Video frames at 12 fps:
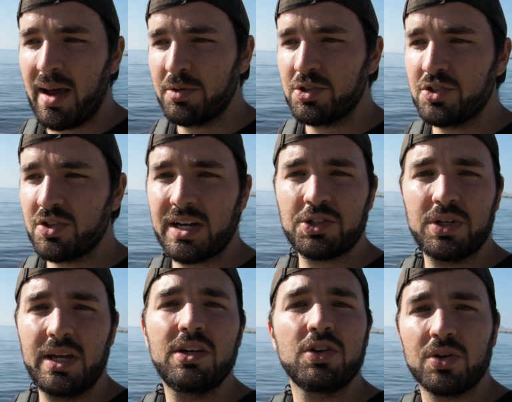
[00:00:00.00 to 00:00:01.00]
apertures are
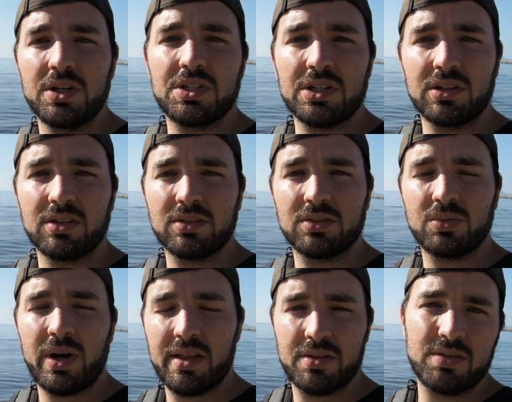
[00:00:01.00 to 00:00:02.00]
actually increasing
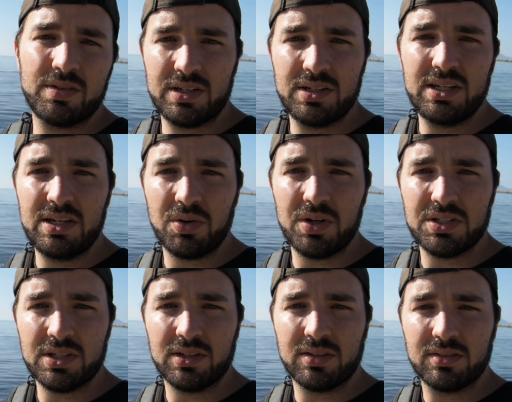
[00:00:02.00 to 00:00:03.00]
rather than
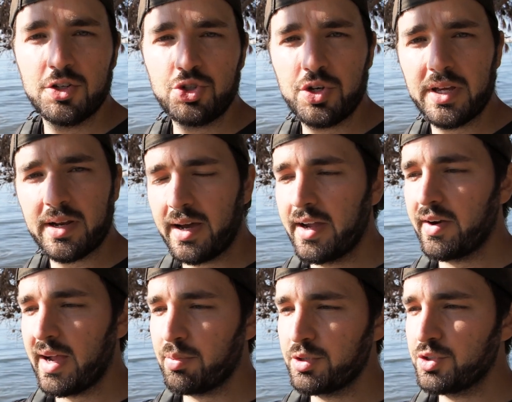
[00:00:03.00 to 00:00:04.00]
decreasing. Shooting at a higher
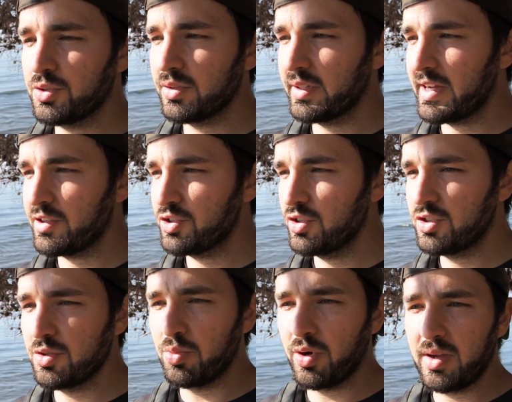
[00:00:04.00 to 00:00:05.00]
aperture allows you
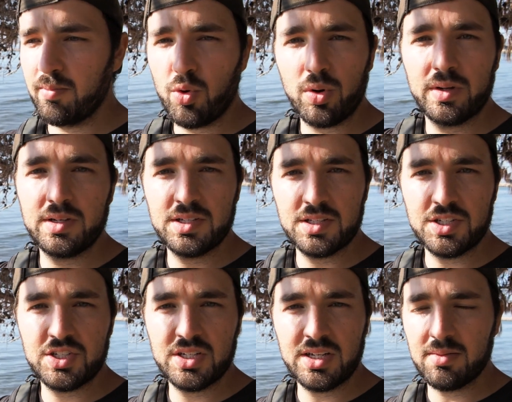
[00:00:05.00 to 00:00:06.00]
to bring more into the
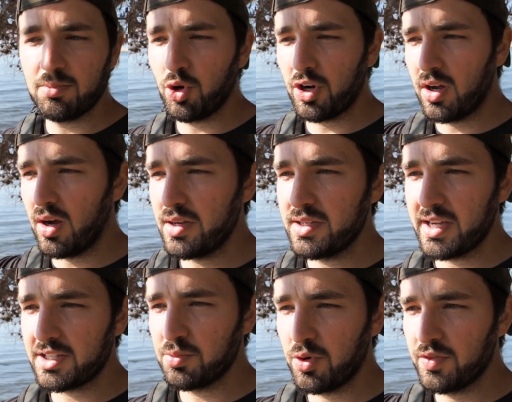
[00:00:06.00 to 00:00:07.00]
scene, more
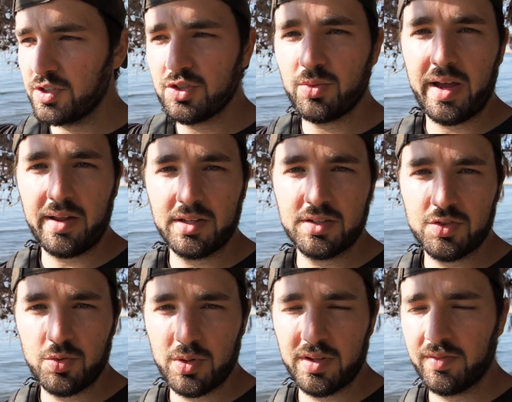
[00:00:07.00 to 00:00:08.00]
context, more of the surroundings,
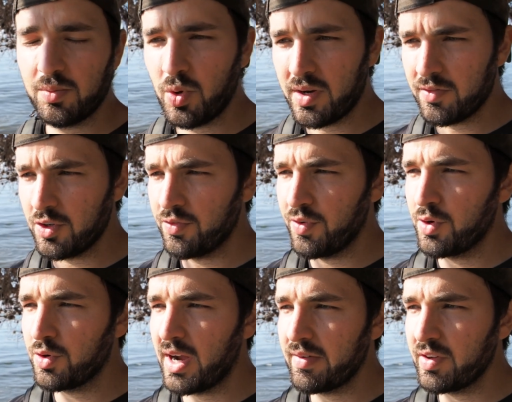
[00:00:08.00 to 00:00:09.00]
or whatever you're
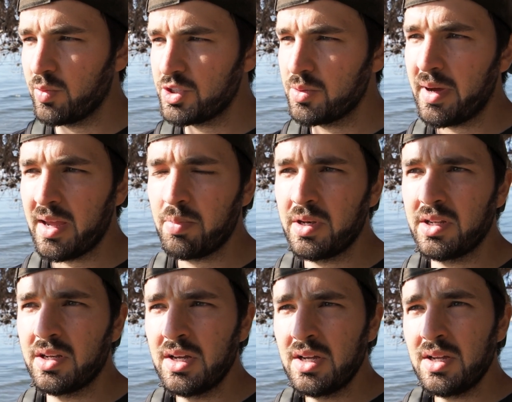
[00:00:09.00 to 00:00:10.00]
photographing, which in my
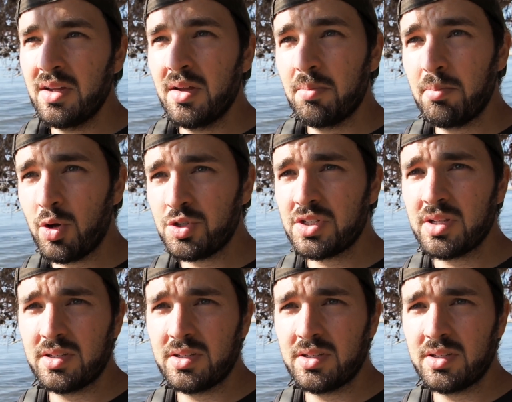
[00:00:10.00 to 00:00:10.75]
opinion, most of